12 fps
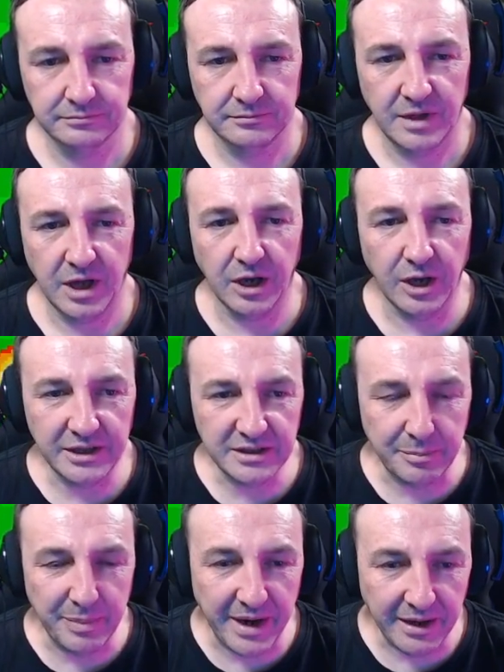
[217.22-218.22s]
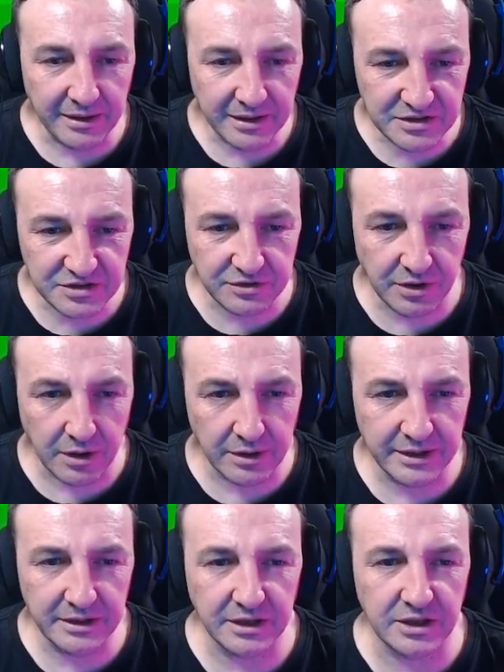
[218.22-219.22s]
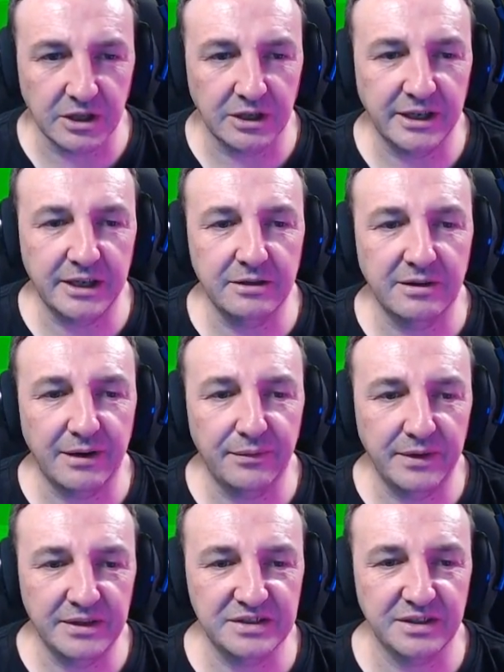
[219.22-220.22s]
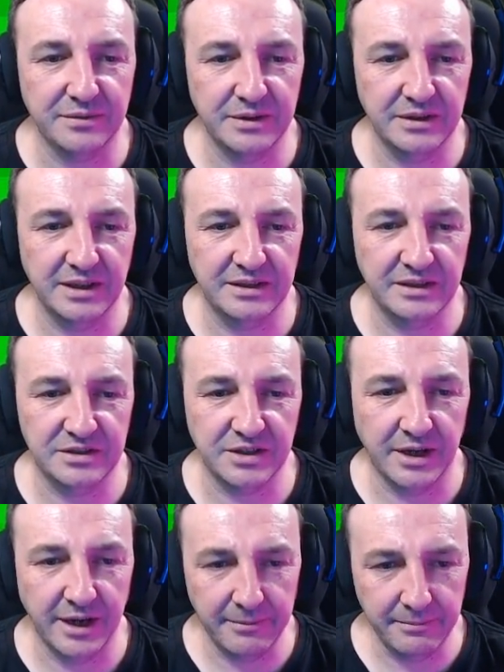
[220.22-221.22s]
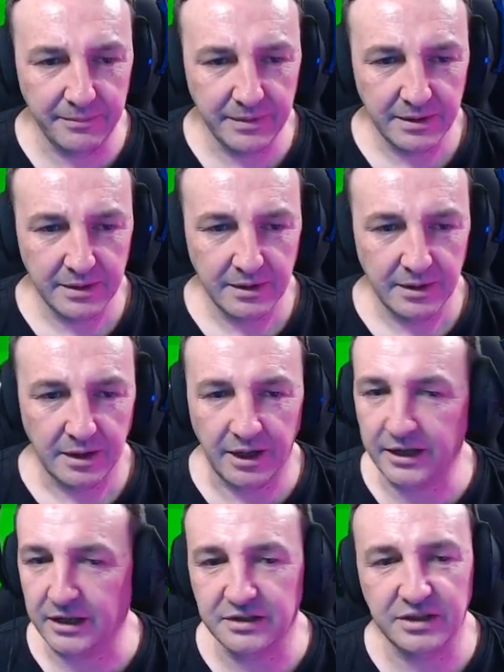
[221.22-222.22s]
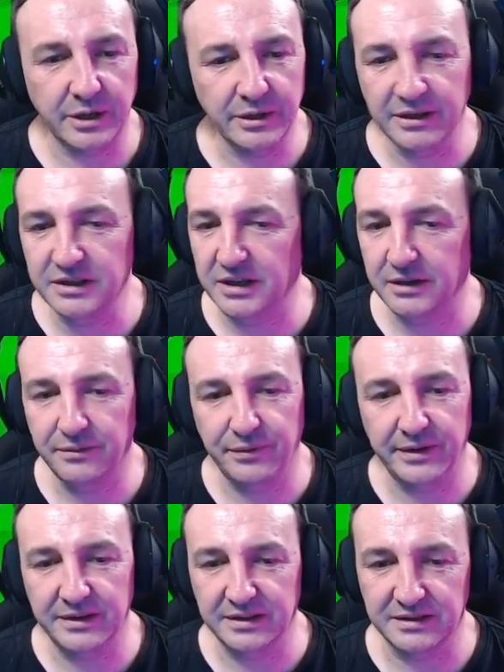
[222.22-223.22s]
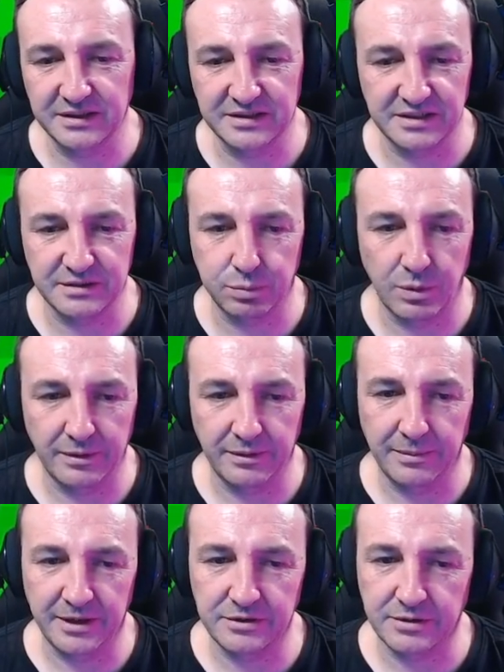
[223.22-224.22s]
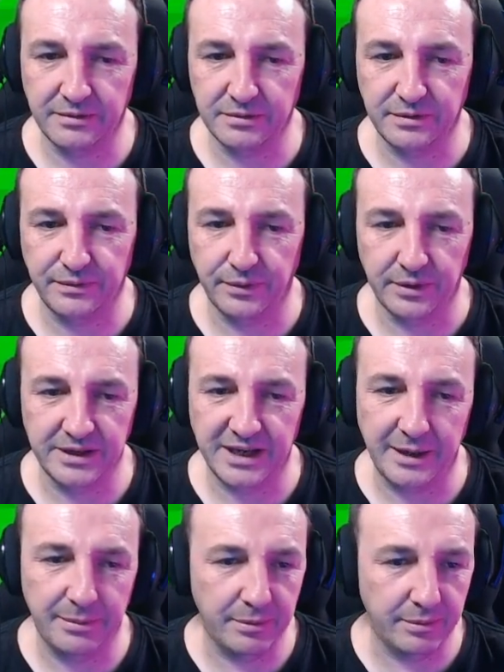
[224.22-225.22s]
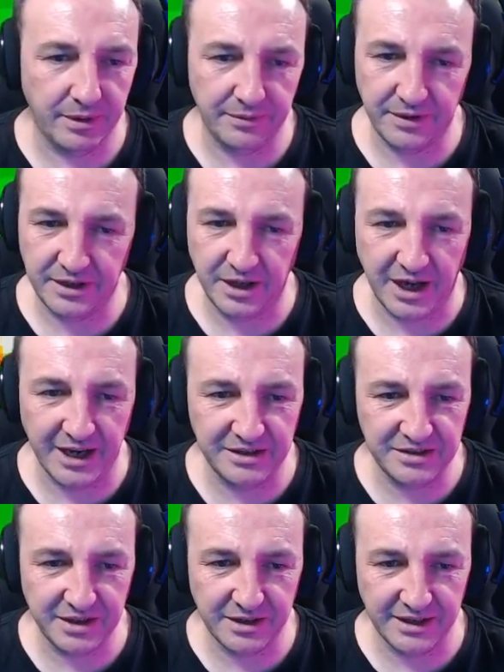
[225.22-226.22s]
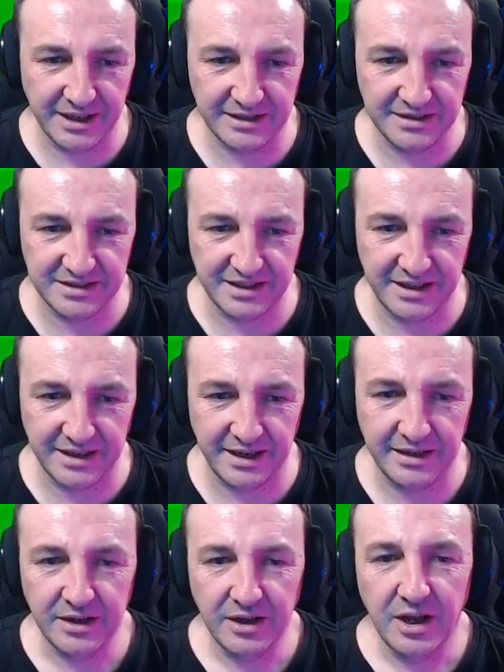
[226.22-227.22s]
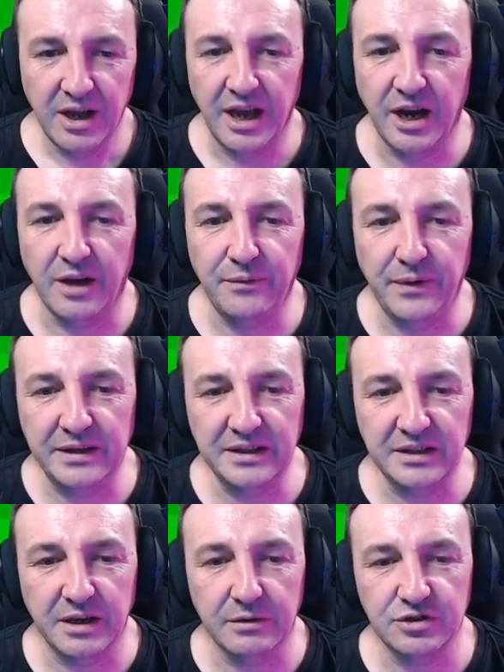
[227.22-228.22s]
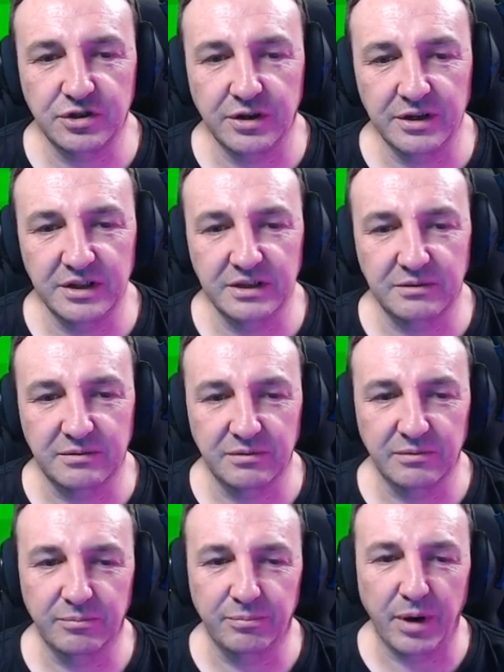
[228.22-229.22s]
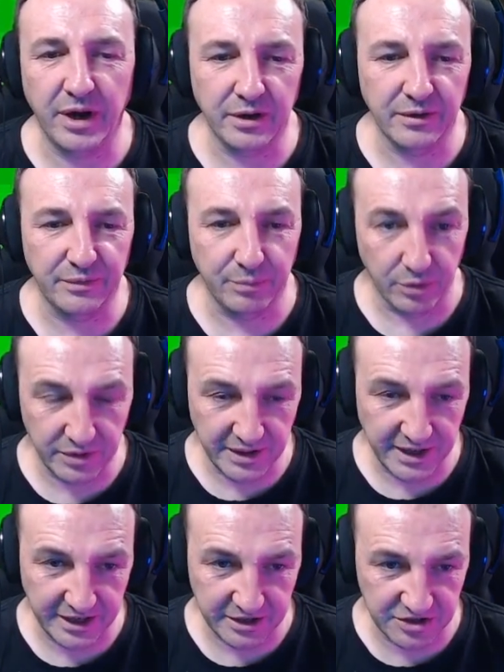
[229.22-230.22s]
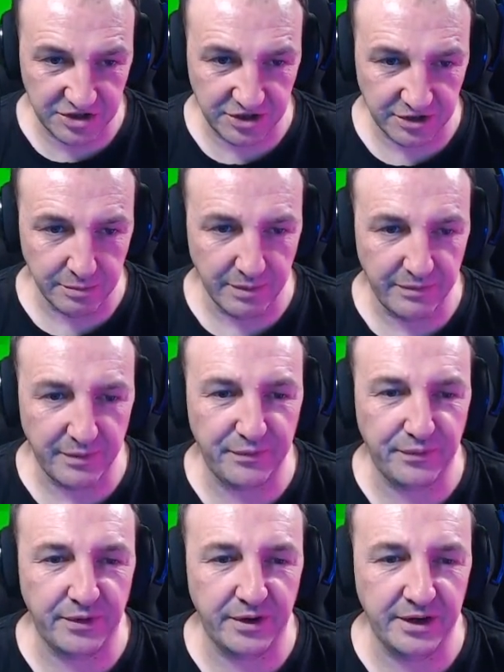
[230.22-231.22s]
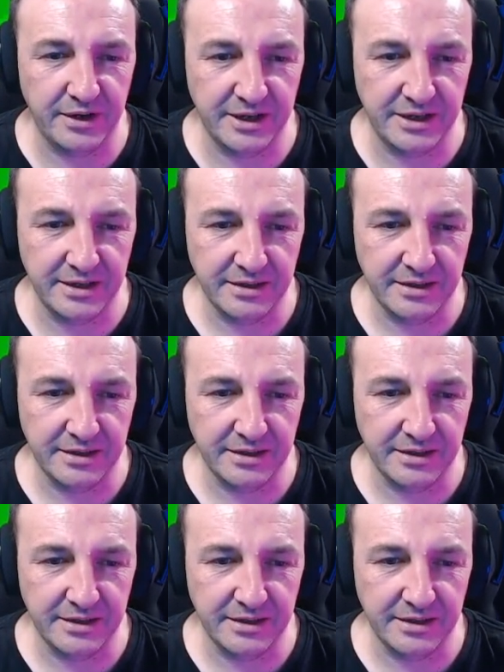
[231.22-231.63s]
I like the parallax scrolling, the clean graphics of it at the time. Like, I totally don't think that this is what the Mega Drive is fully capable of. I totally understand that. And I think that they were trying to bite off more than they could chew with a 3D